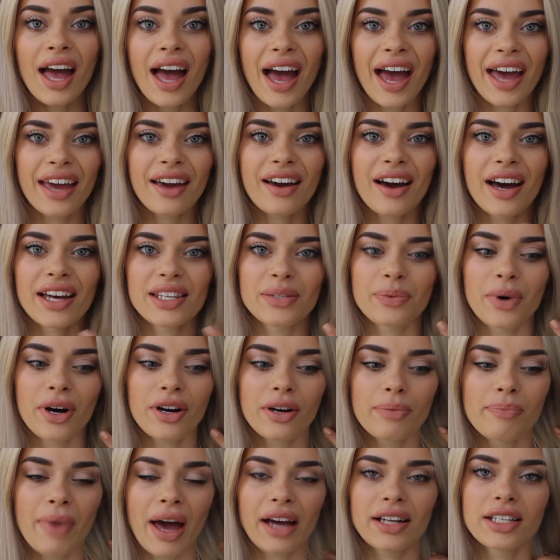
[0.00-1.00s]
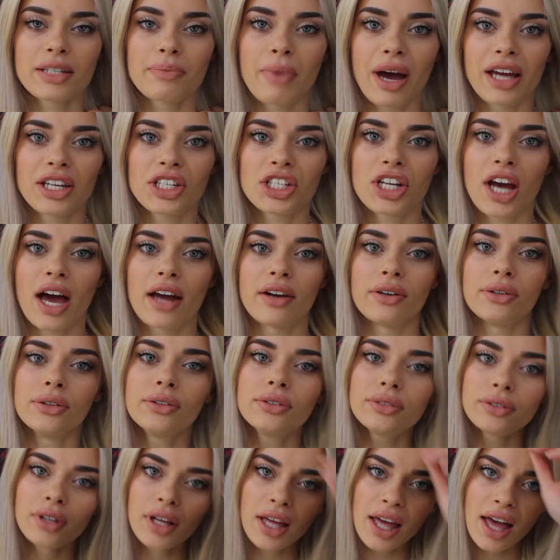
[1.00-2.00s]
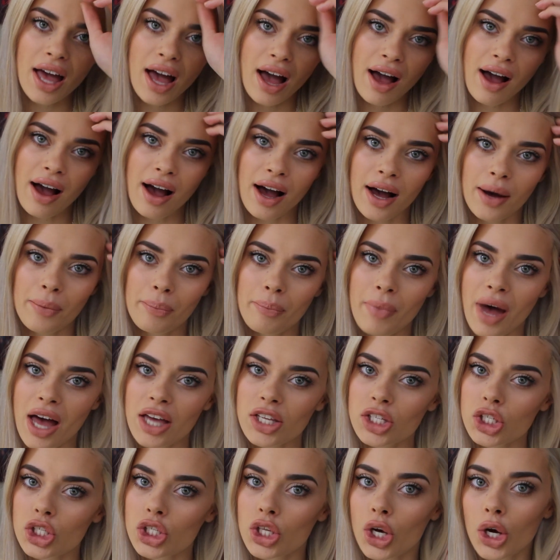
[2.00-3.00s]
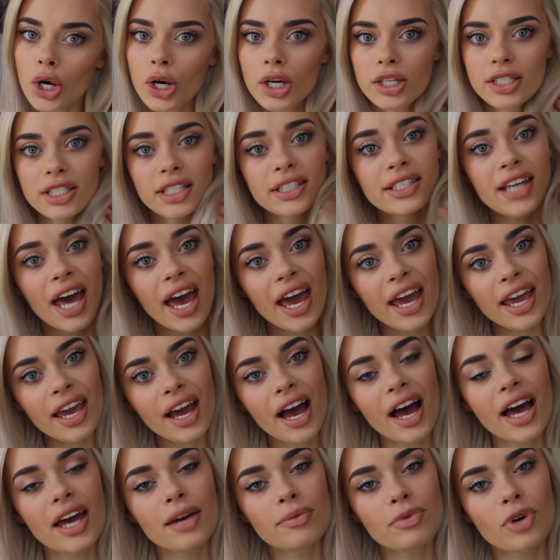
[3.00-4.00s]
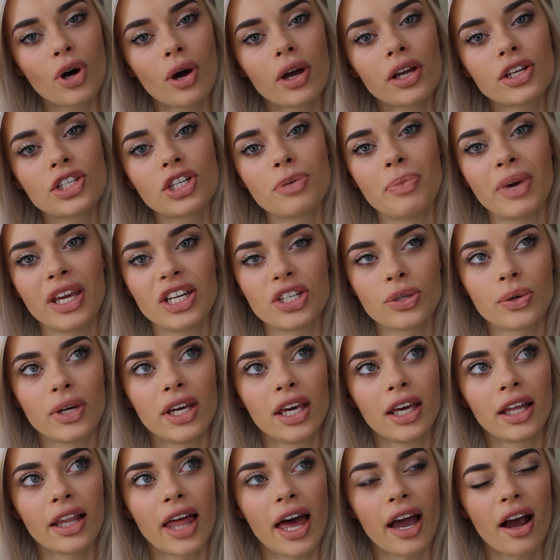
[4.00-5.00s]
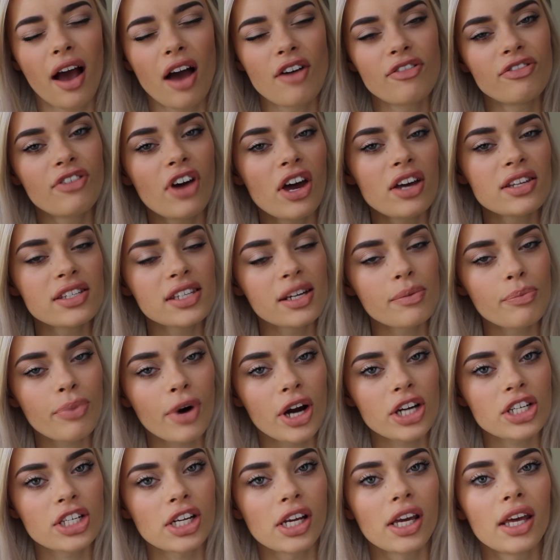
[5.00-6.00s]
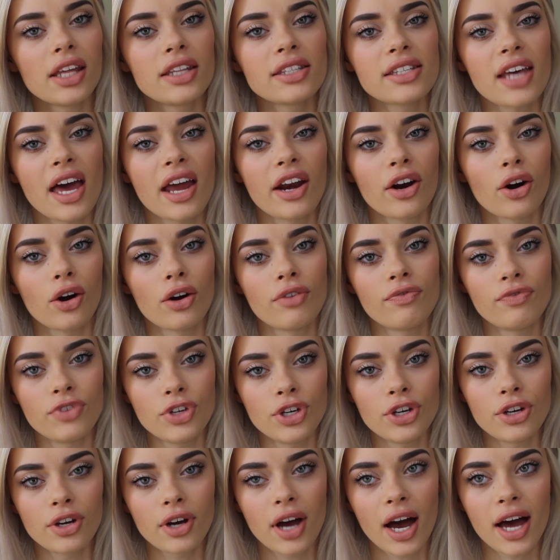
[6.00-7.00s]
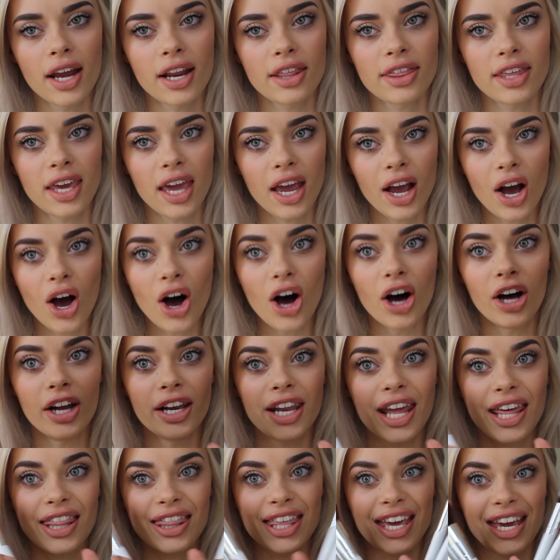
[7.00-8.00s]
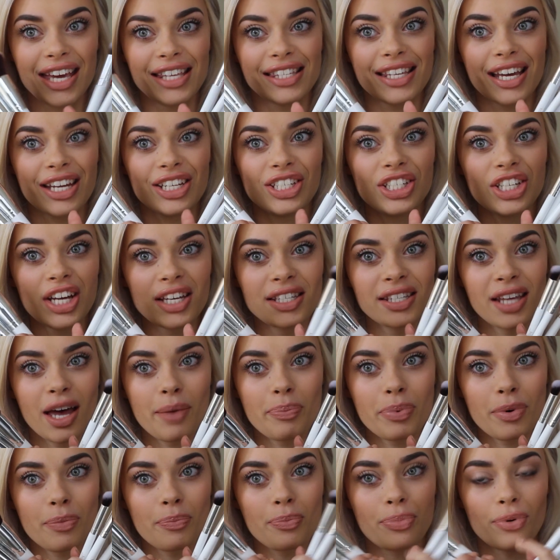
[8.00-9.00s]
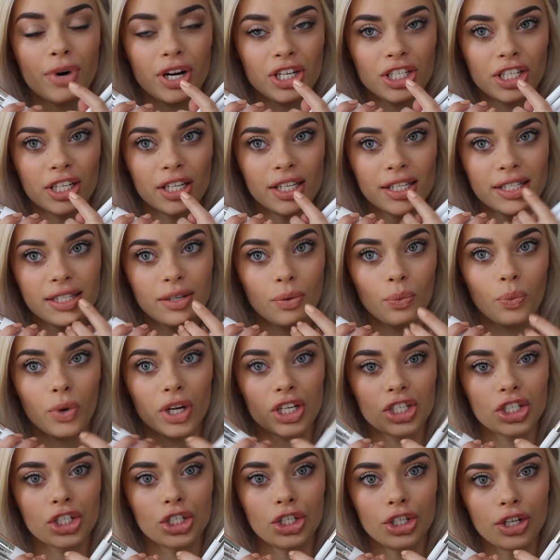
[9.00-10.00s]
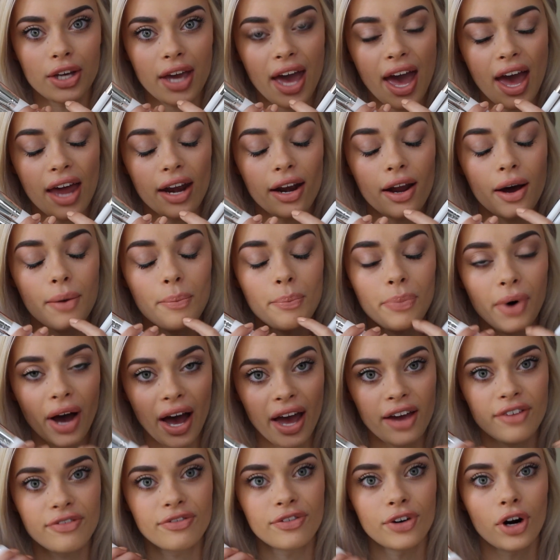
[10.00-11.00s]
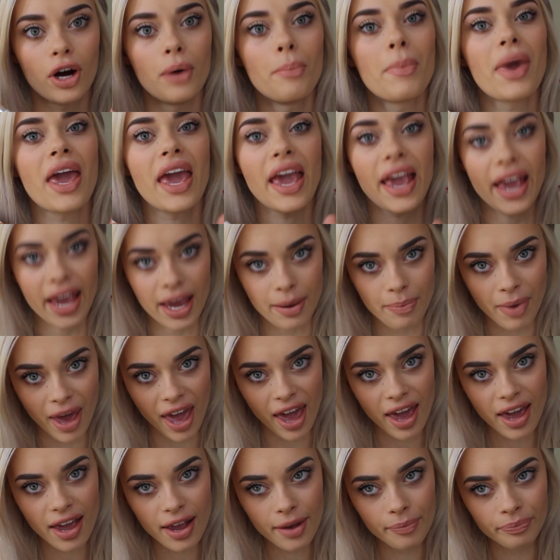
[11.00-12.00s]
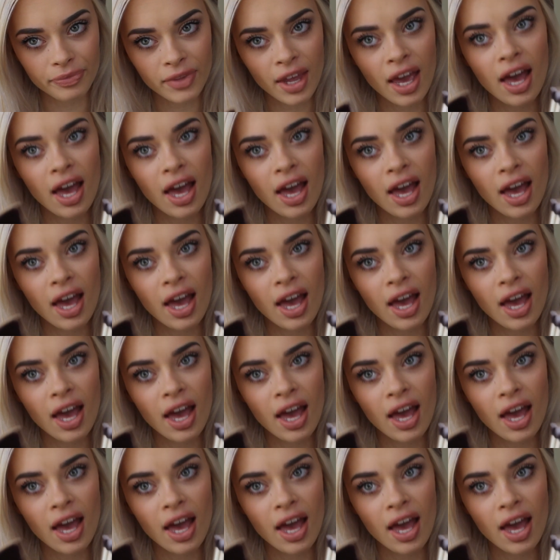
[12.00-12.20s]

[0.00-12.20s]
Hey guys, welcome back to my channel. So today I'm going to be doing like a first impressions and a review kind of thing on these Jessup brushes, which you can buy from eBay.